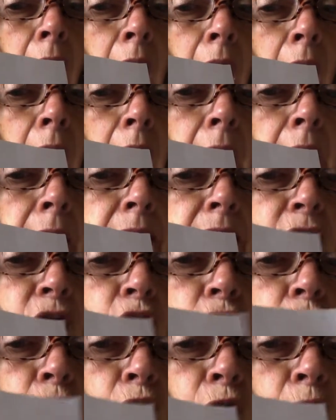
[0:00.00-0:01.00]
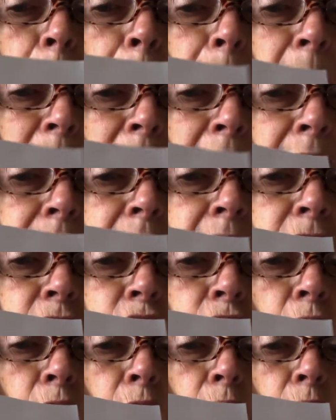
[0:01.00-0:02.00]
I took
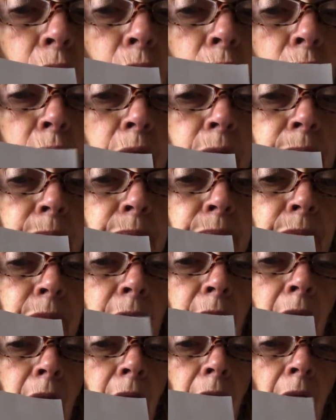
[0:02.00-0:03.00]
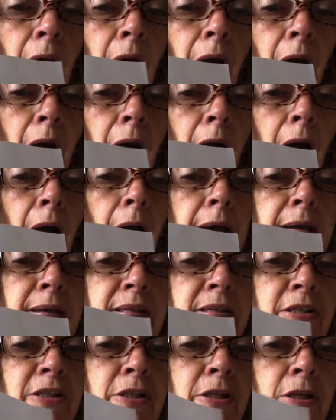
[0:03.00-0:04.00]
Panadol. I
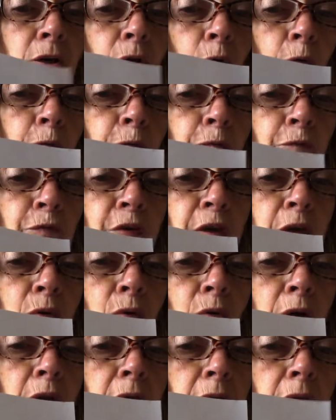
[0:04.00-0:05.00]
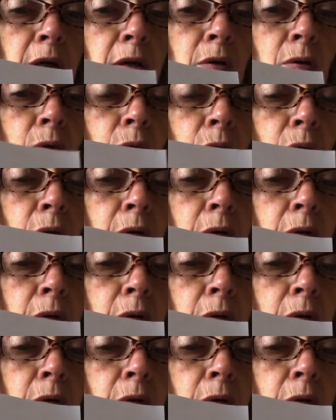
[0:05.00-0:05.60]
still feel ill.